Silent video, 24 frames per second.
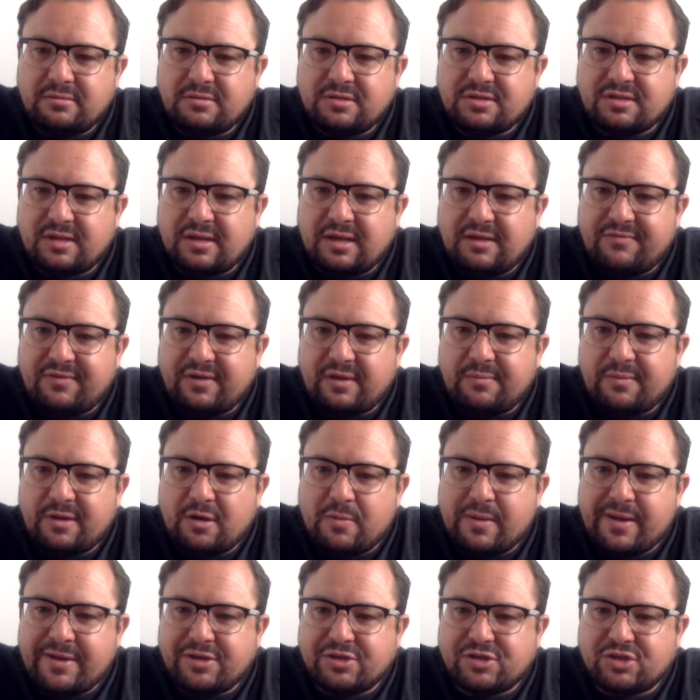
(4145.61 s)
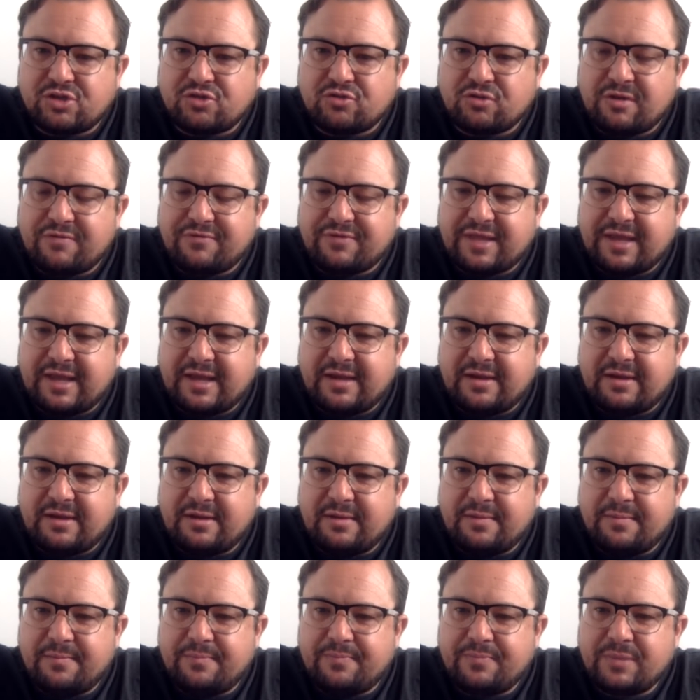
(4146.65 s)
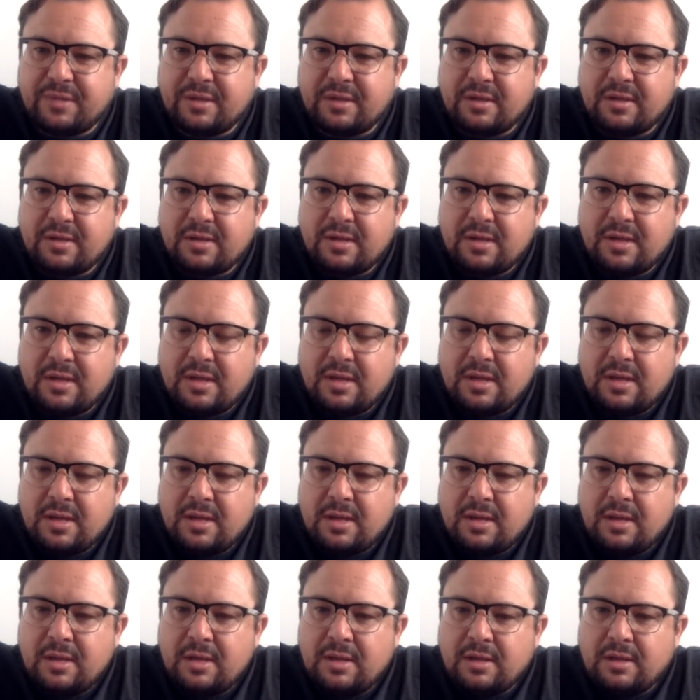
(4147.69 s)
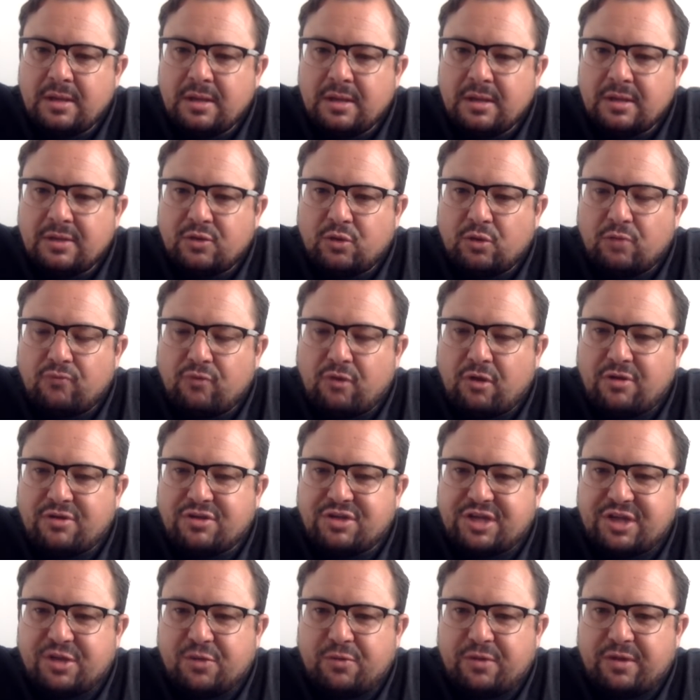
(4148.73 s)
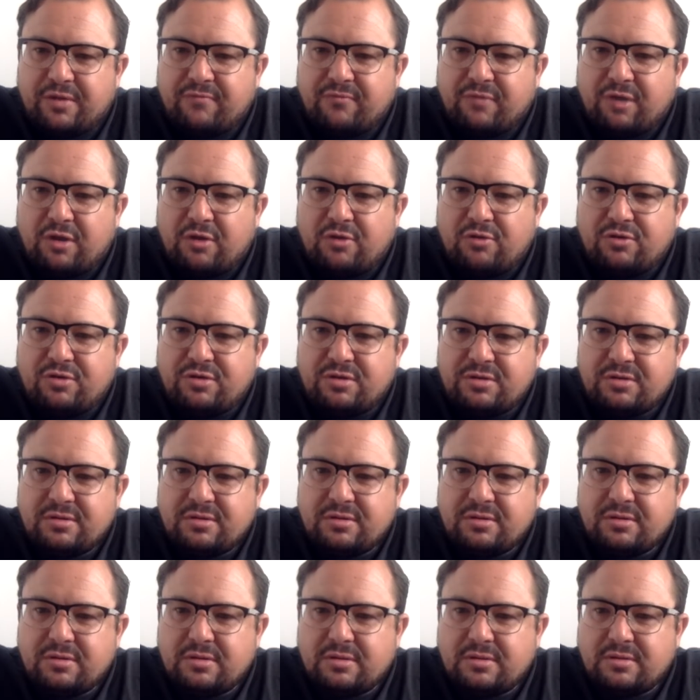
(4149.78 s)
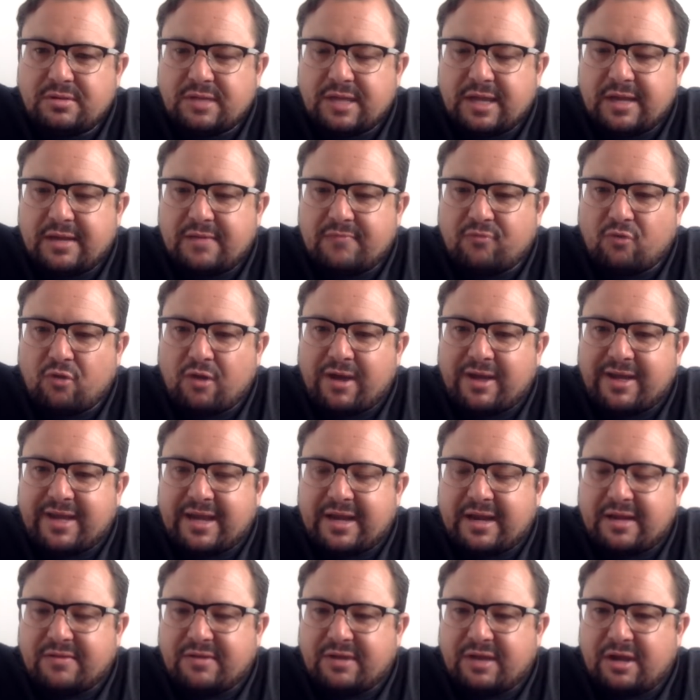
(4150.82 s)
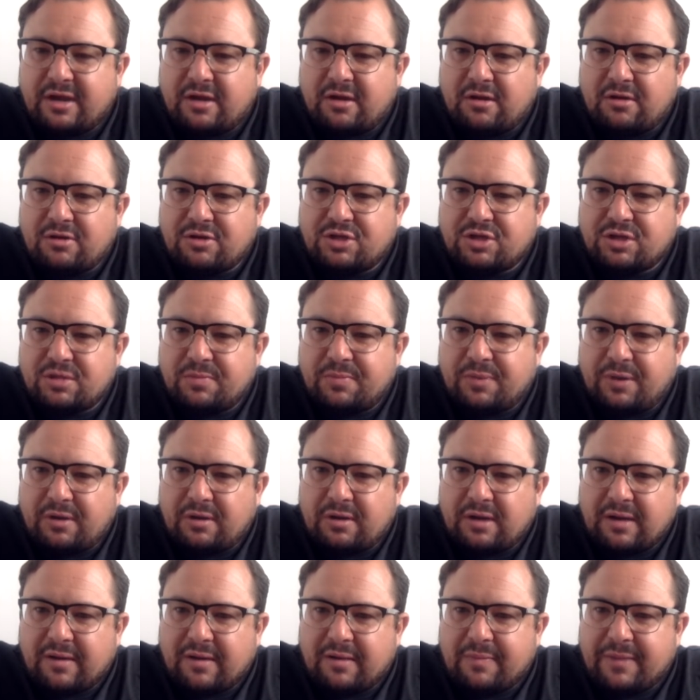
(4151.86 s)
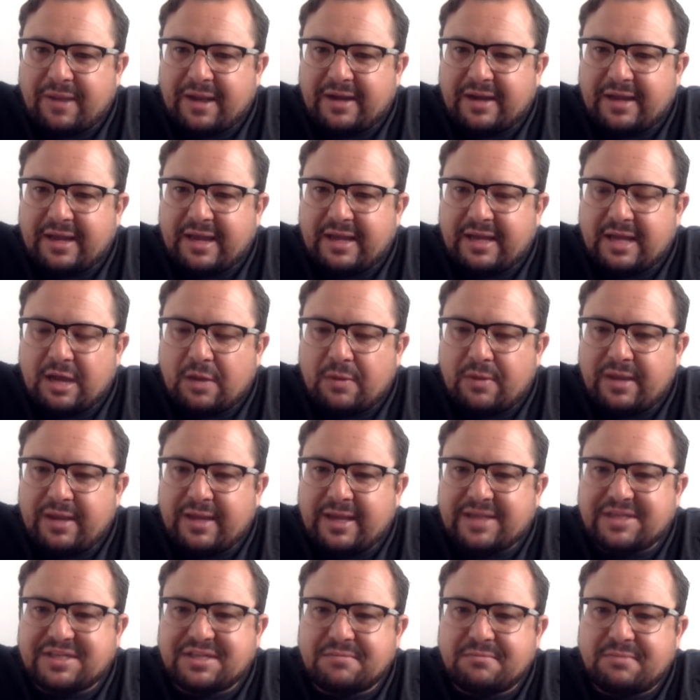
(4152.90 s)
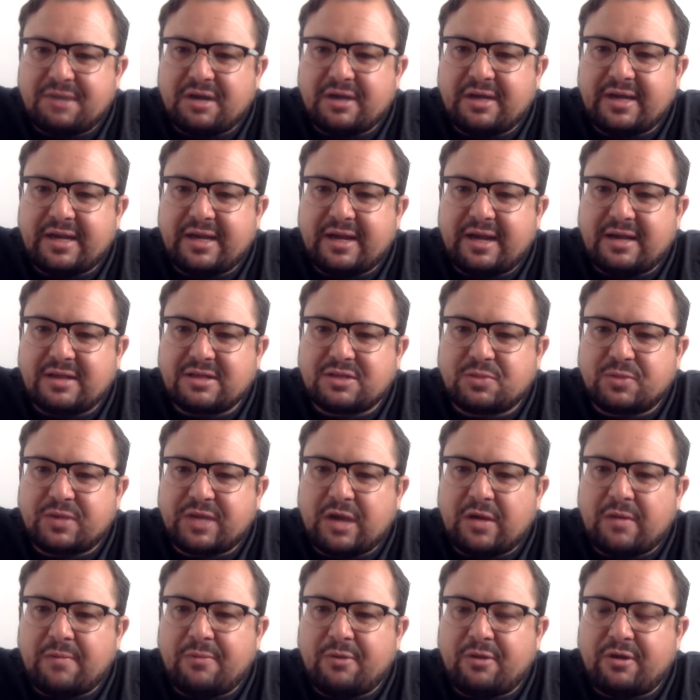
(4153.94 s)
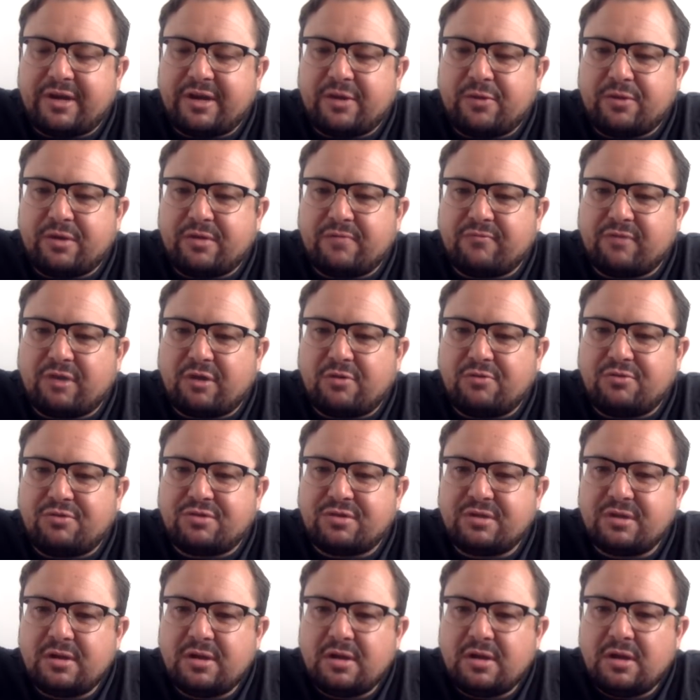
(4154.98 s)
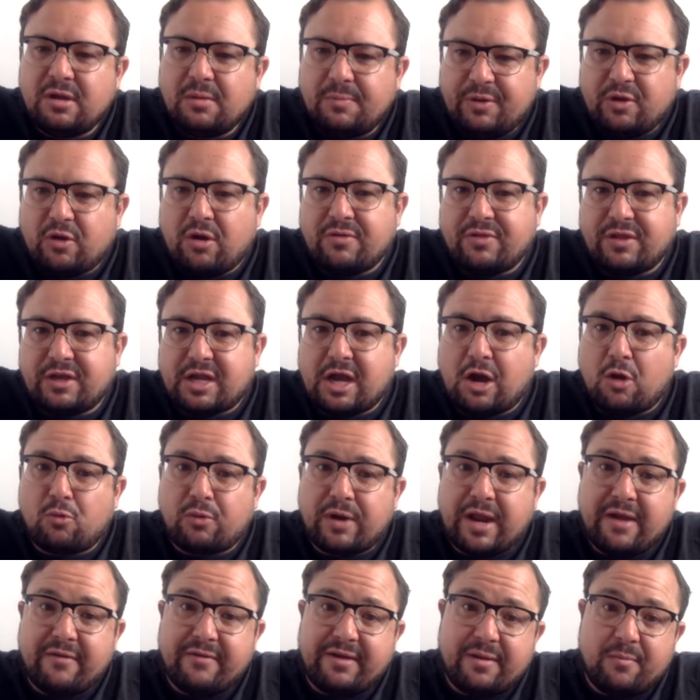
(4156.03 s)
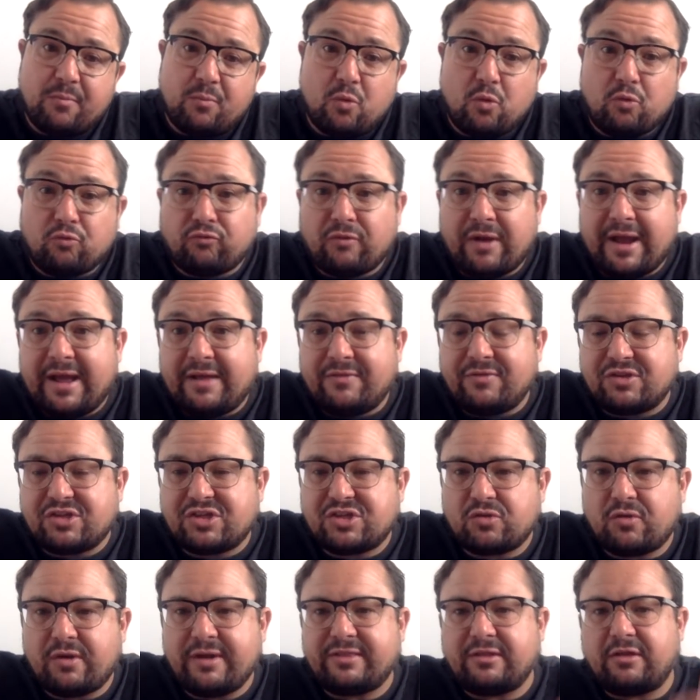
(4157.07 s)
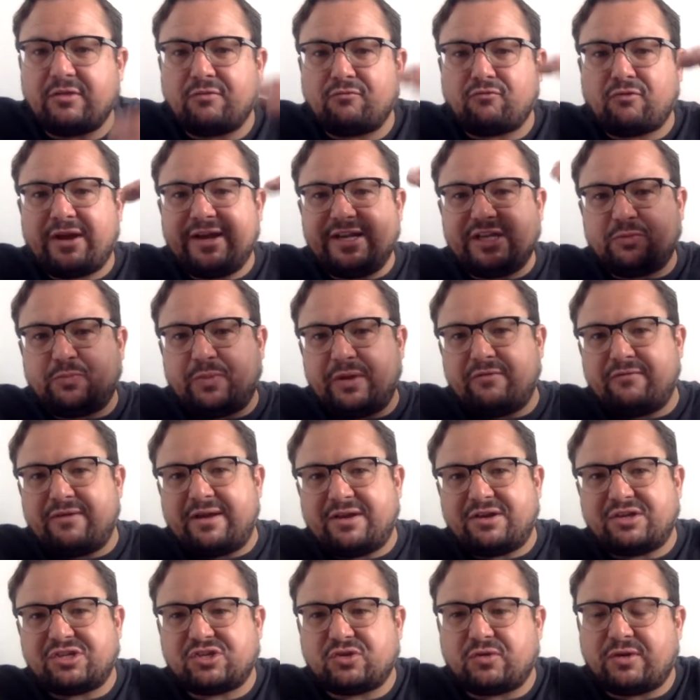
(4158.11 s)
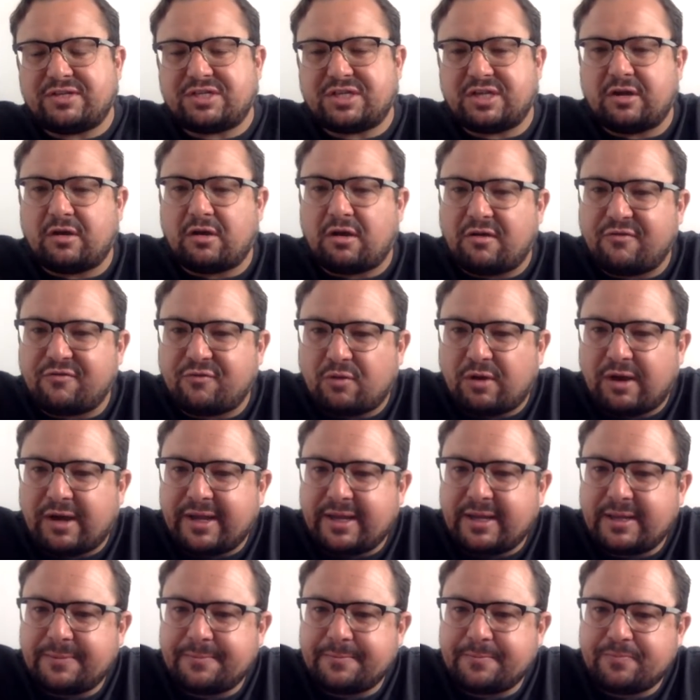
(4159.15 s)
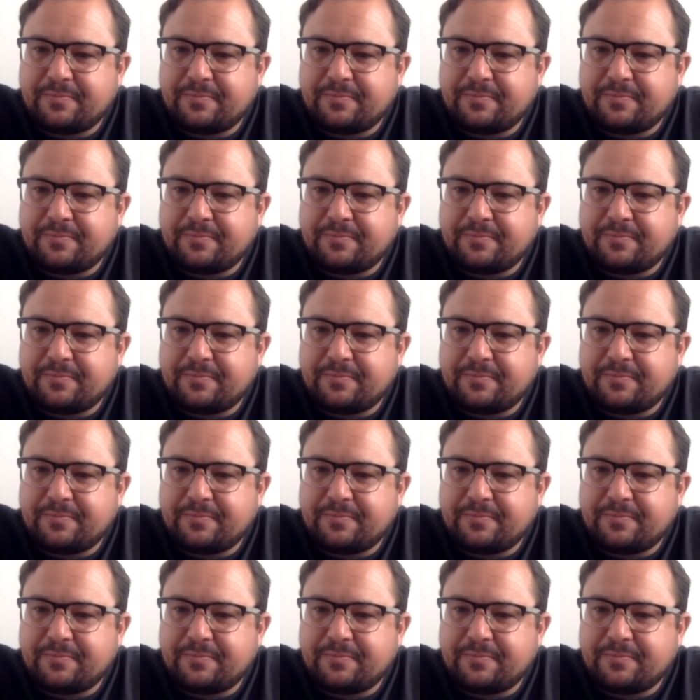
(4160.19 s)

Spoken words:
Used to love it. My old man used to drive down, do it right onto the Alderton Road, then right again under the arch and park up the back there, go in, get some monkey nuts. We're going by the Alderton Road, behind the goal there, and then walk round the side, like the Rays bit, round the side to the halfway.